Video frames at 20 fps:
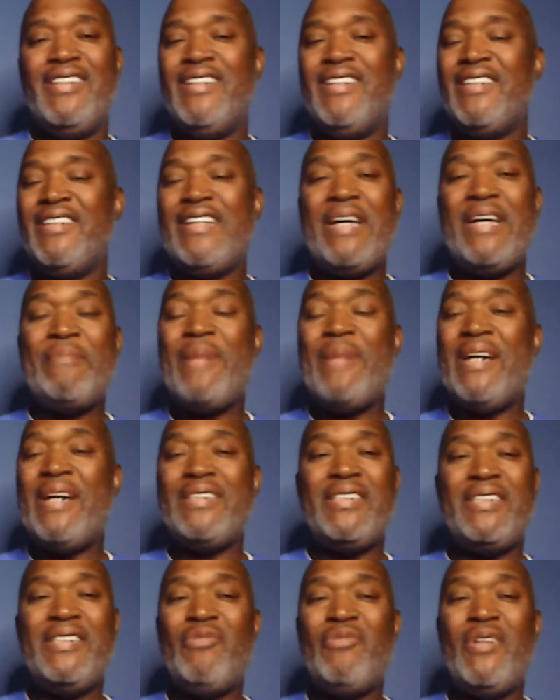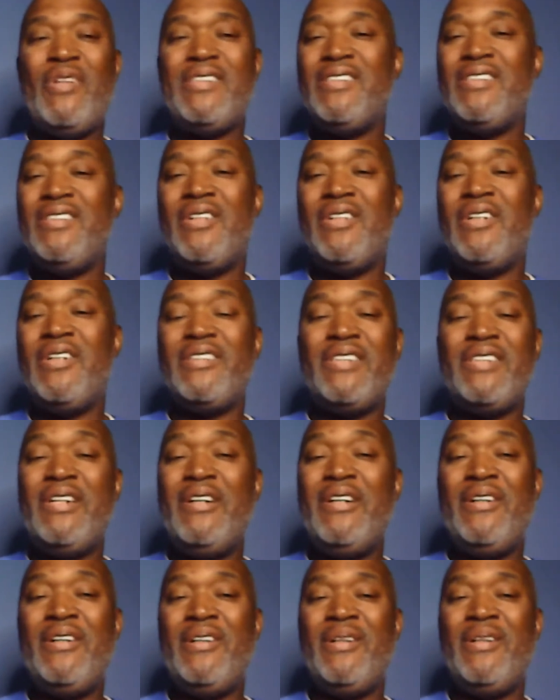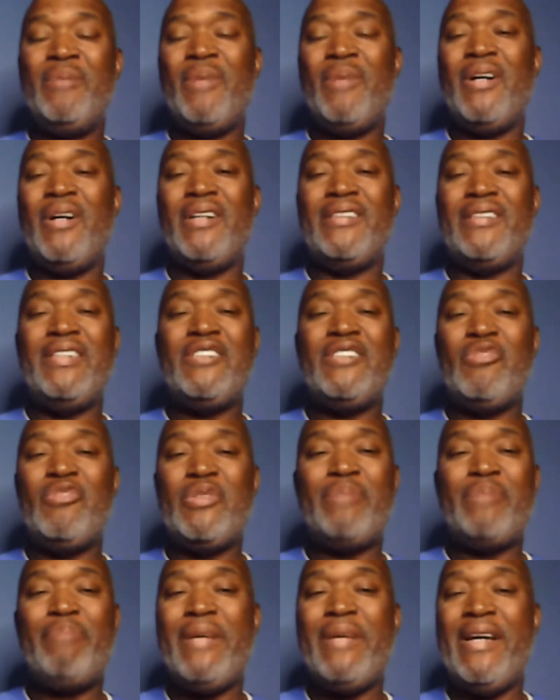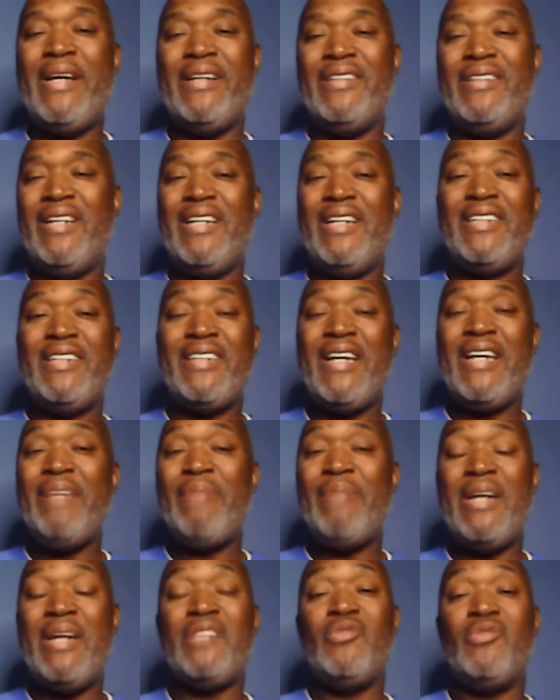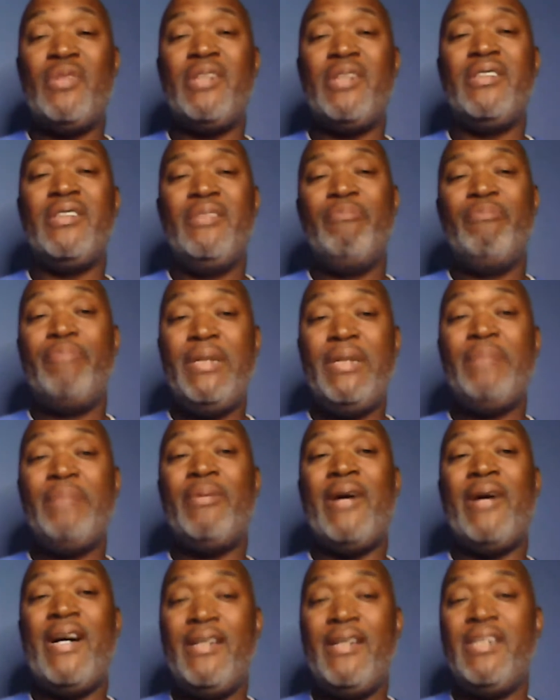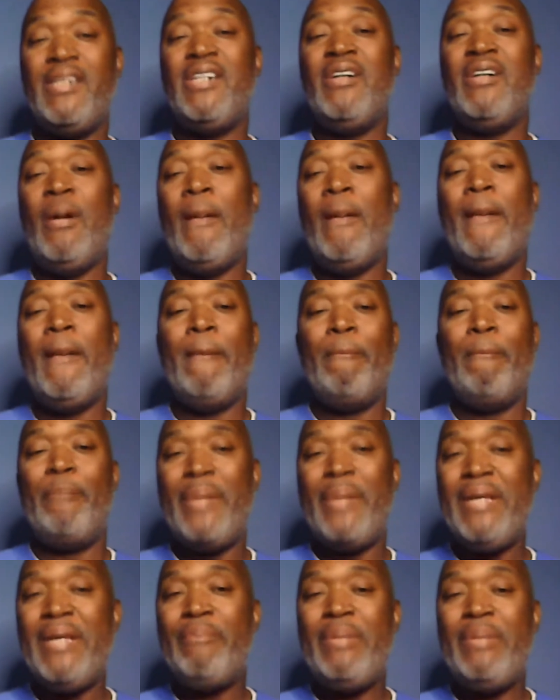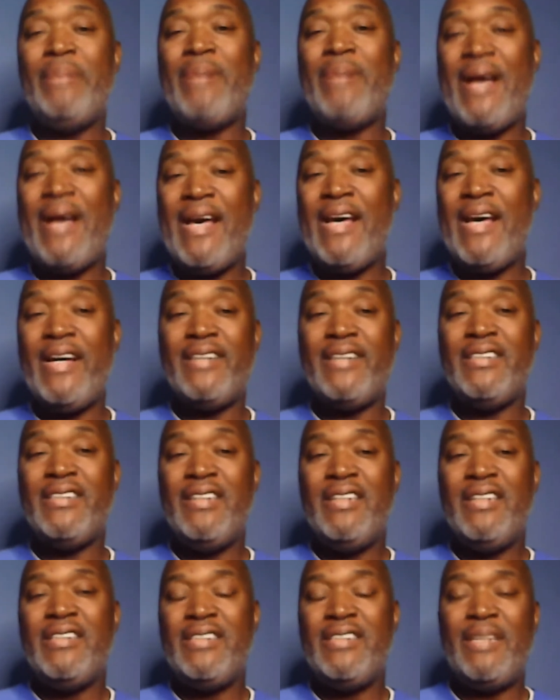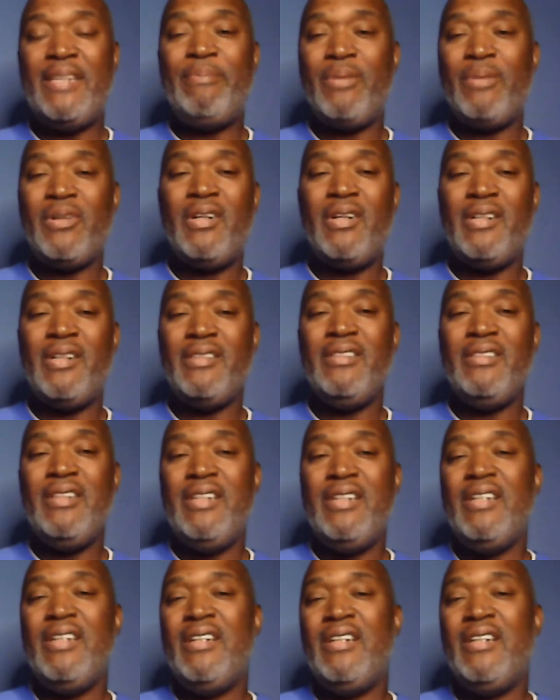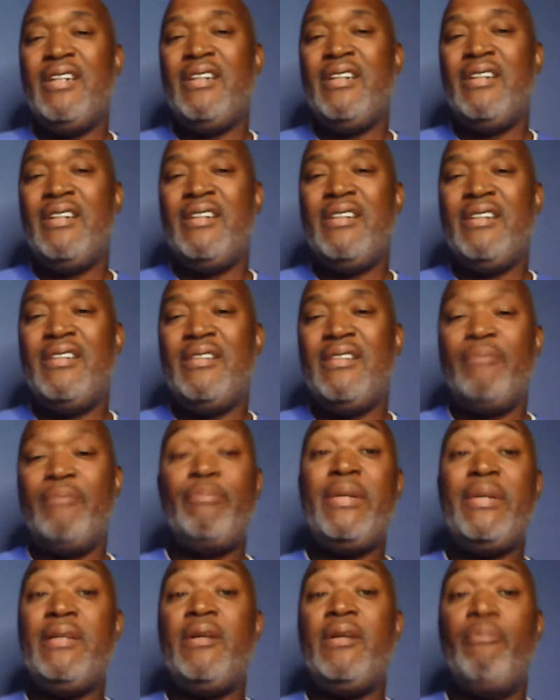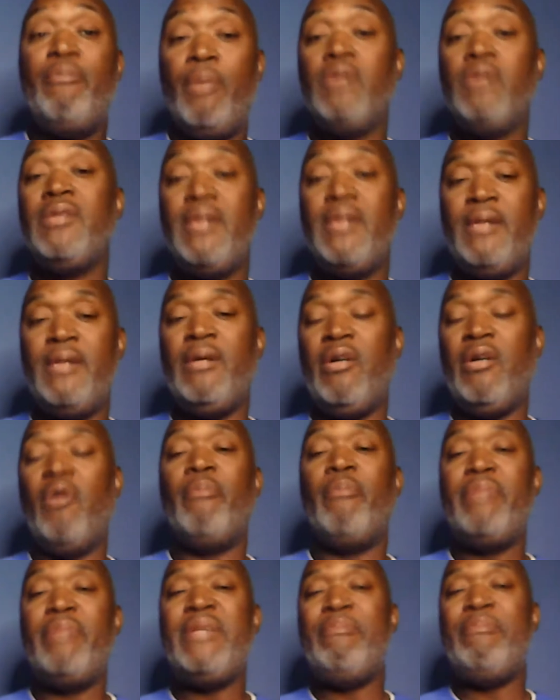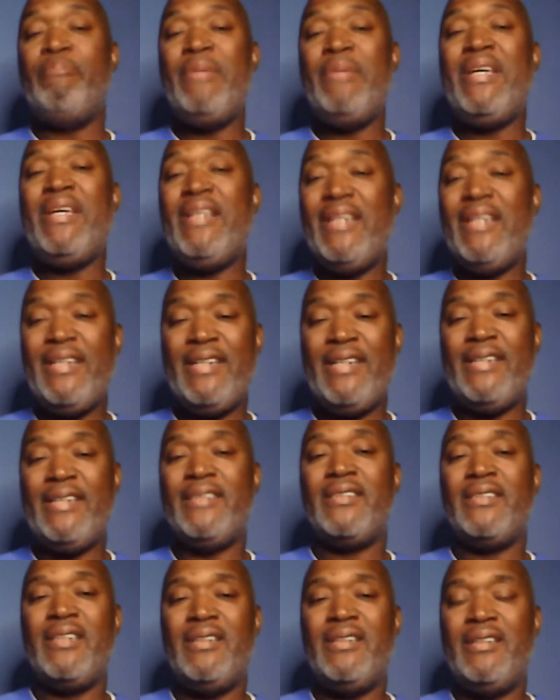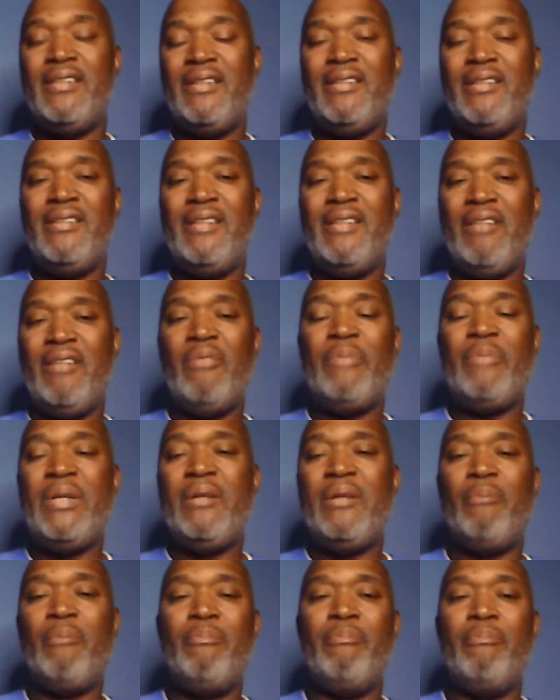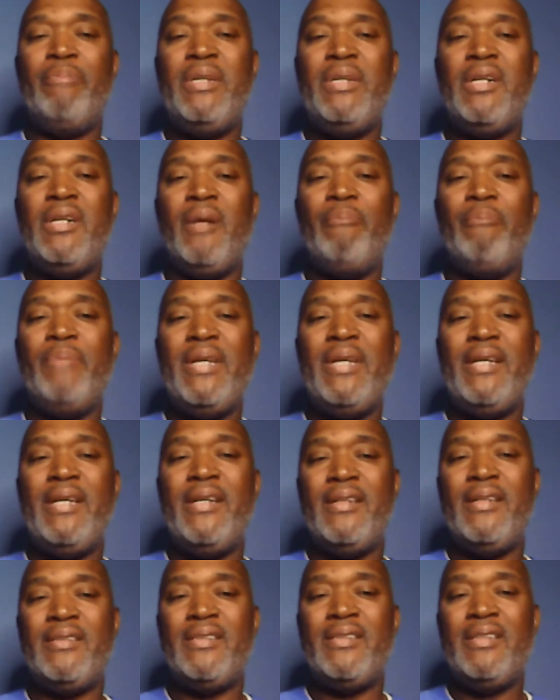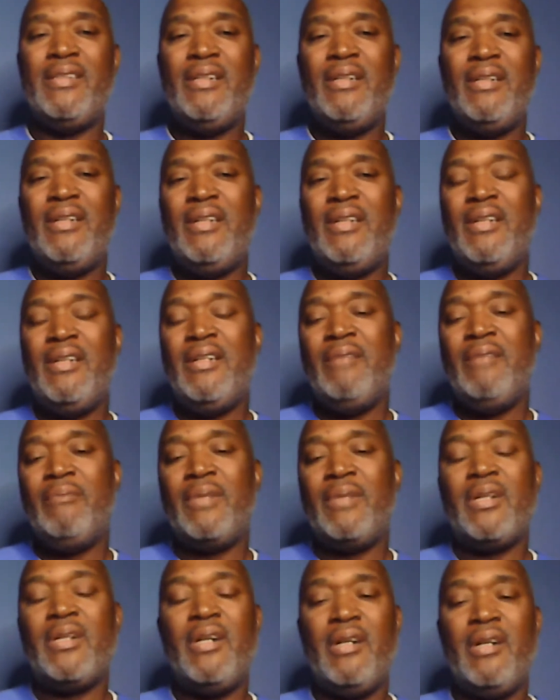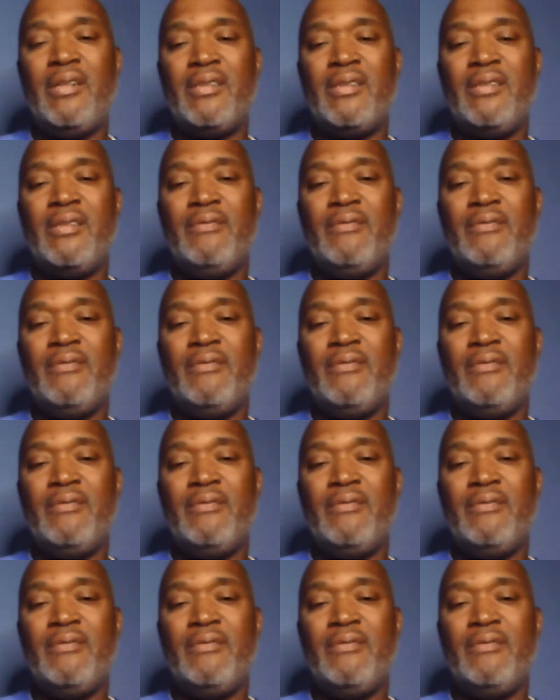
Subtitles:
Gay bashing, it wasn't no term of disrespect. Gay bashing was people out there beating people's ass just because mostly it would be men. They were beating up men because